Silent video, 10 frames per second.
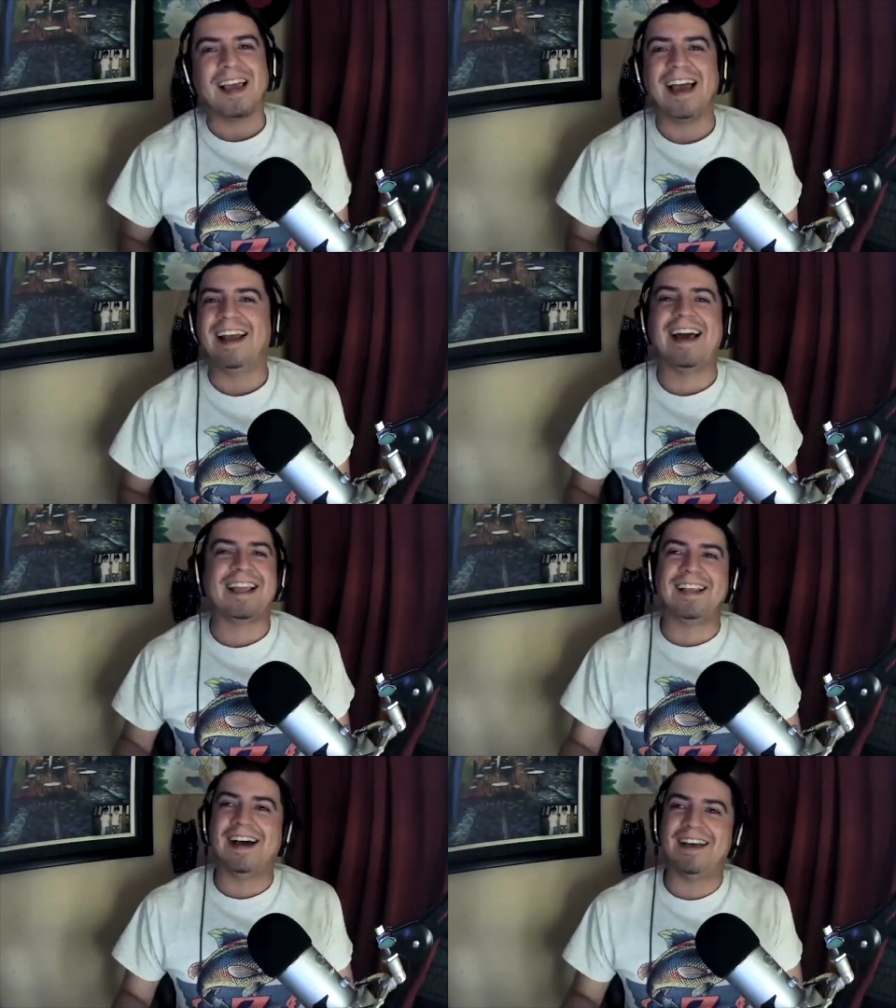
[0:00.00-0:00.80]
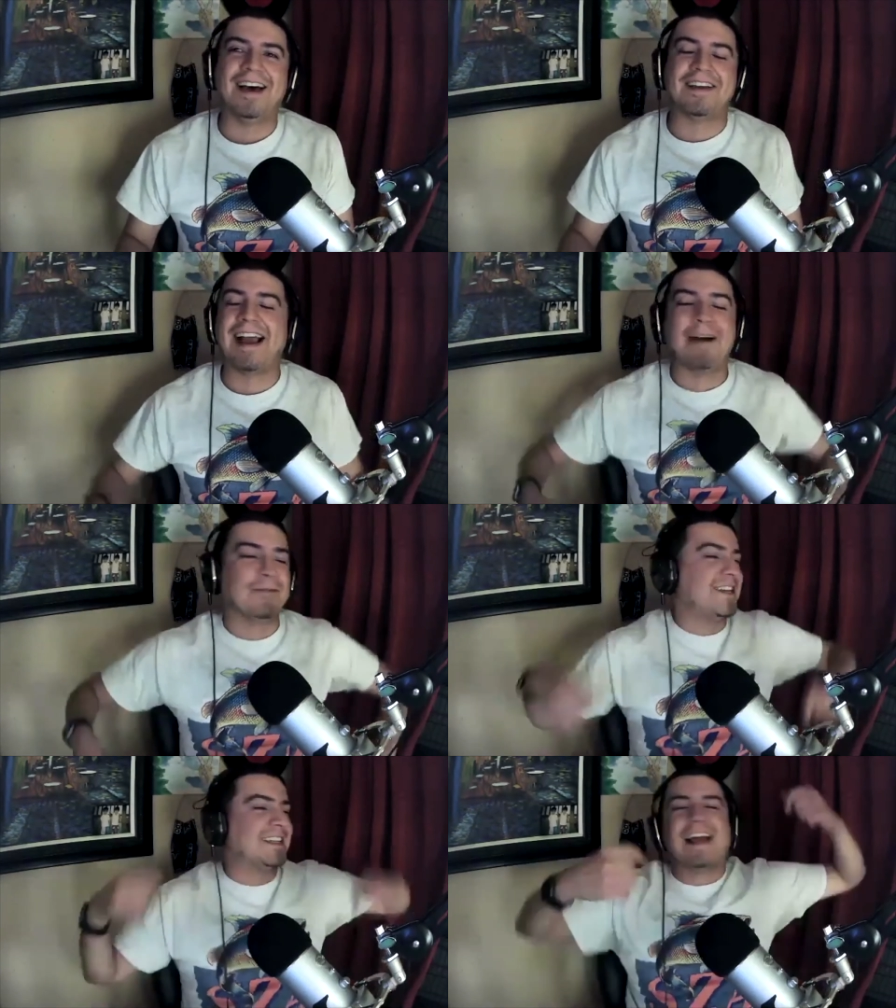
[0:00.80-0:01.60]
And like the other guy
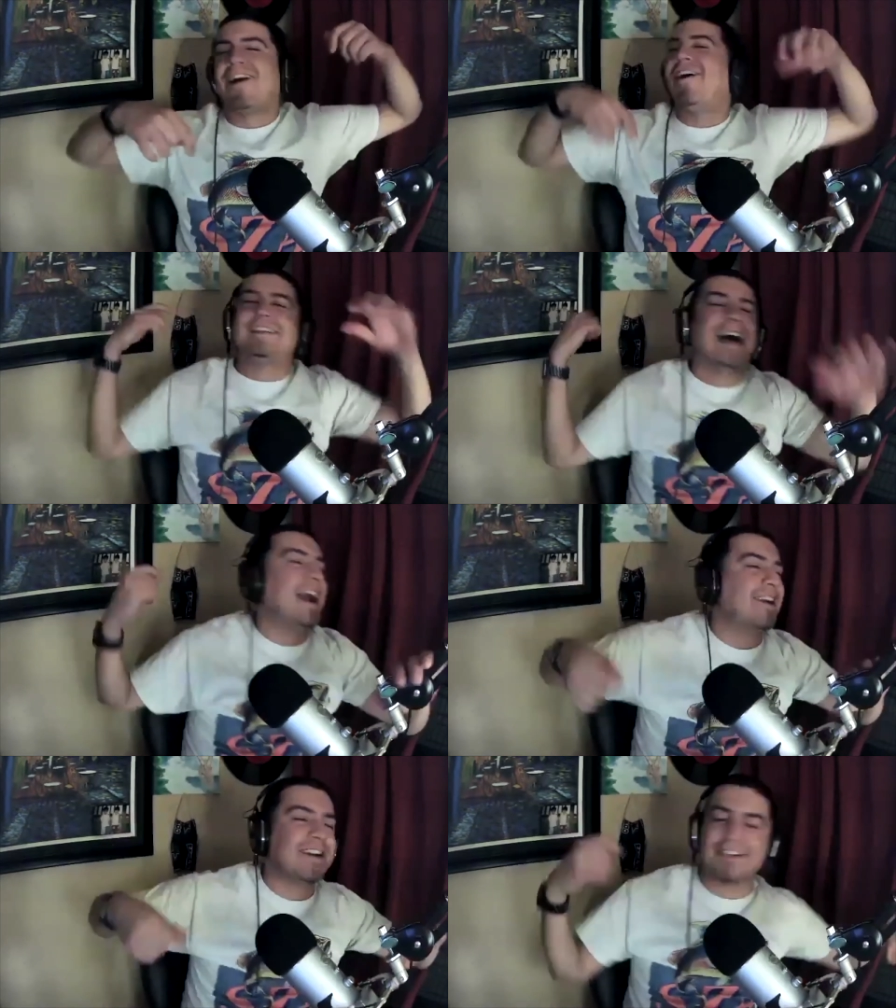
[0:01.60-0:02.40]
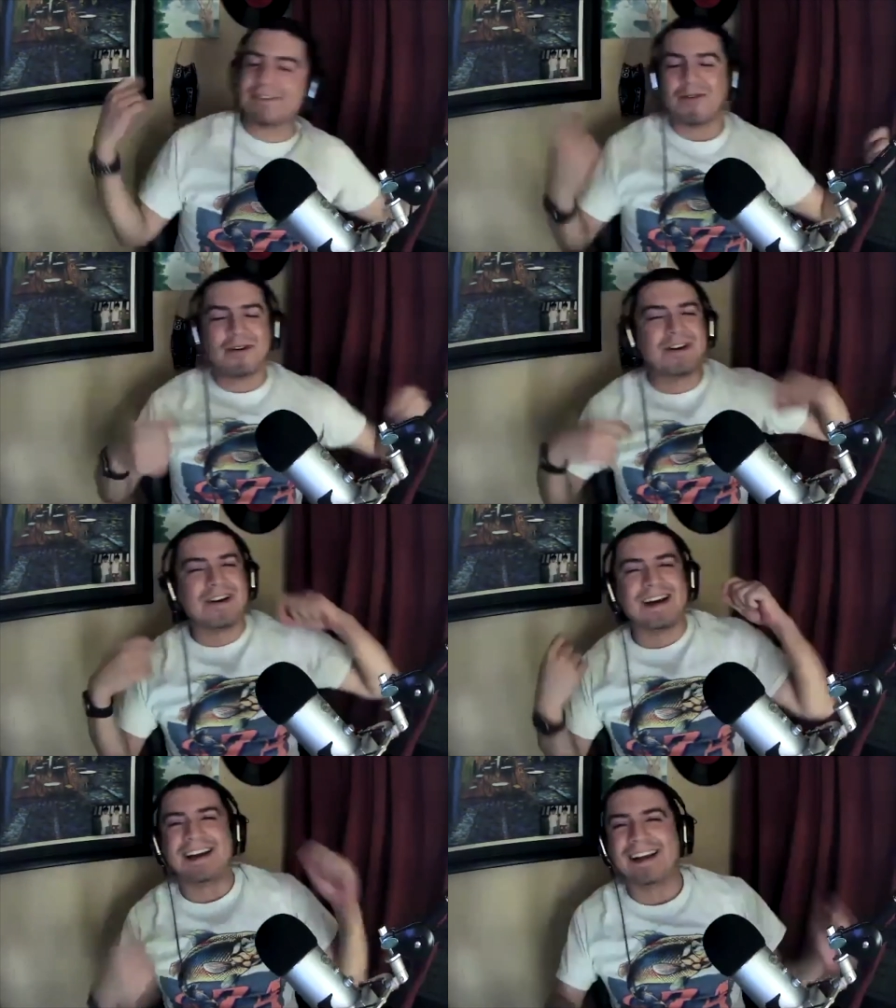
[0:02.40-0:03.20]
was just like all tired in his corner,
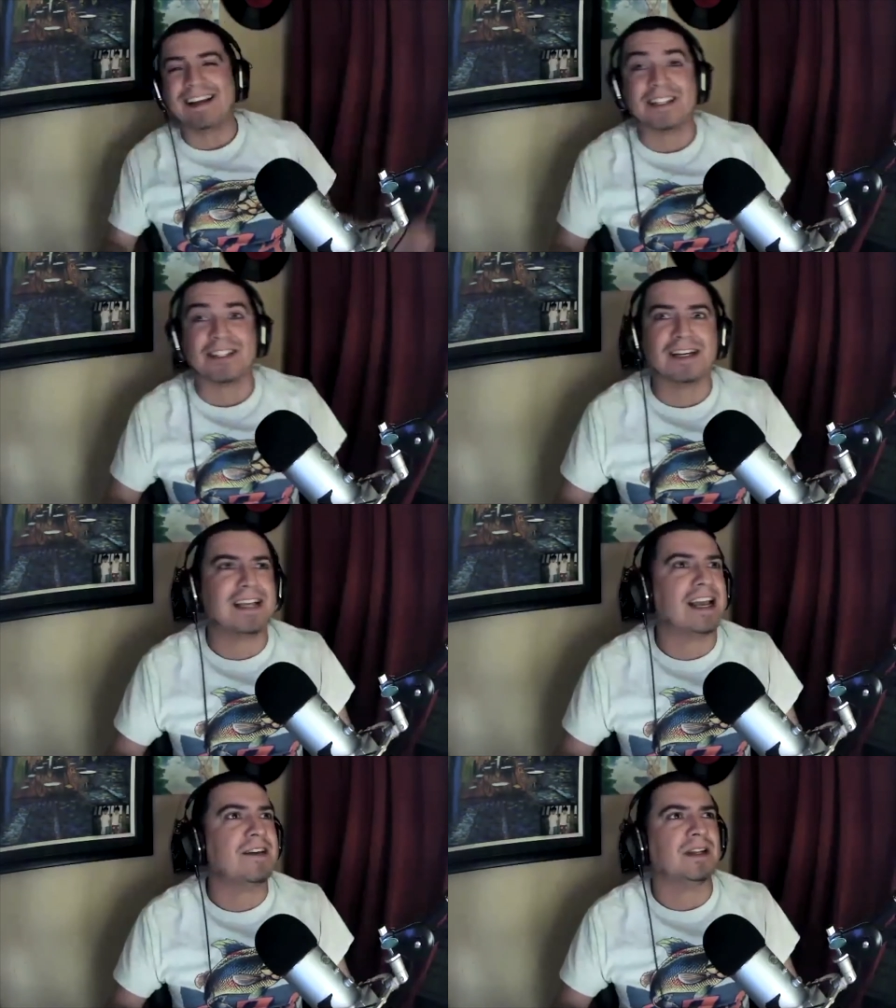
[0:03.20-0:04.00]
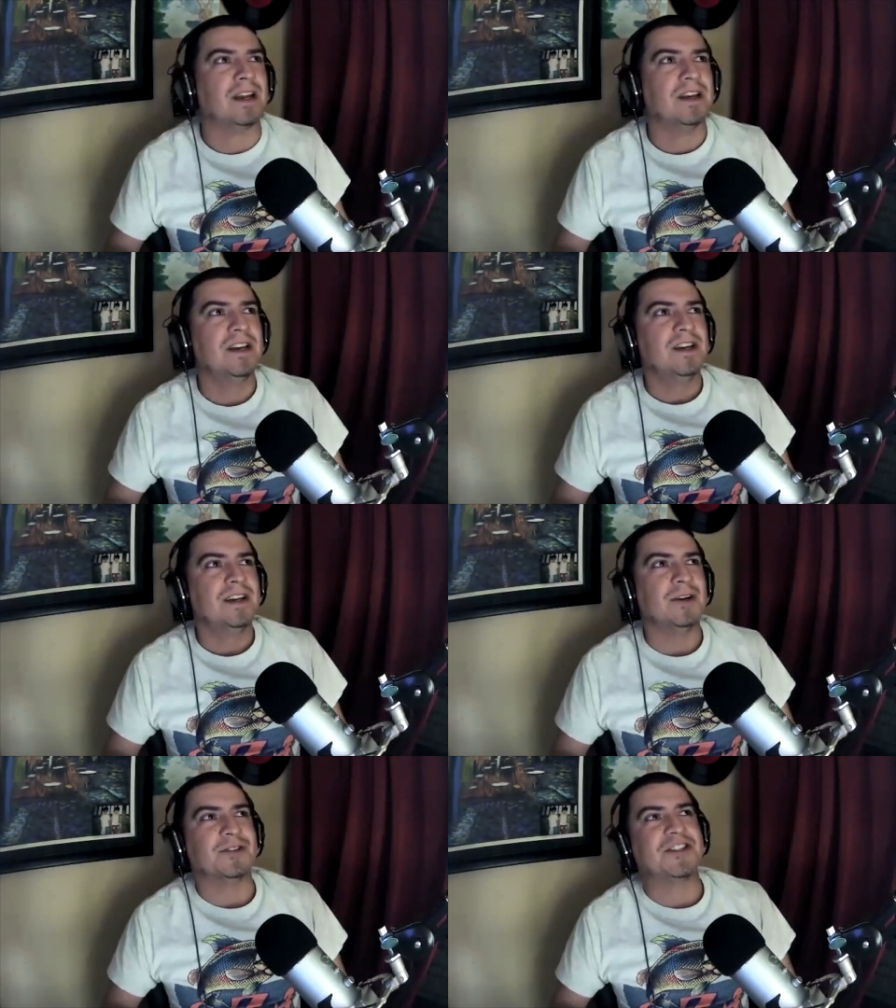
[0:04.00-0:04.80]
and then he just looks at him and was like,
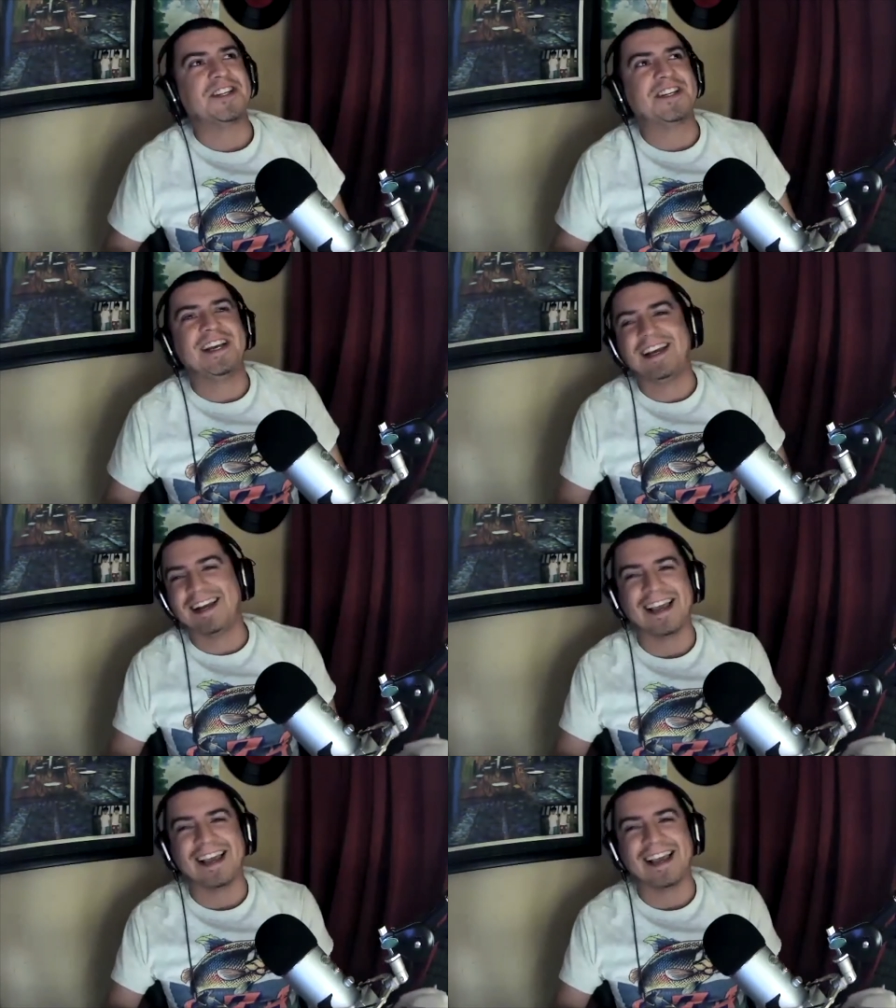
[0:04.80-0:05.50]
oh shit, like,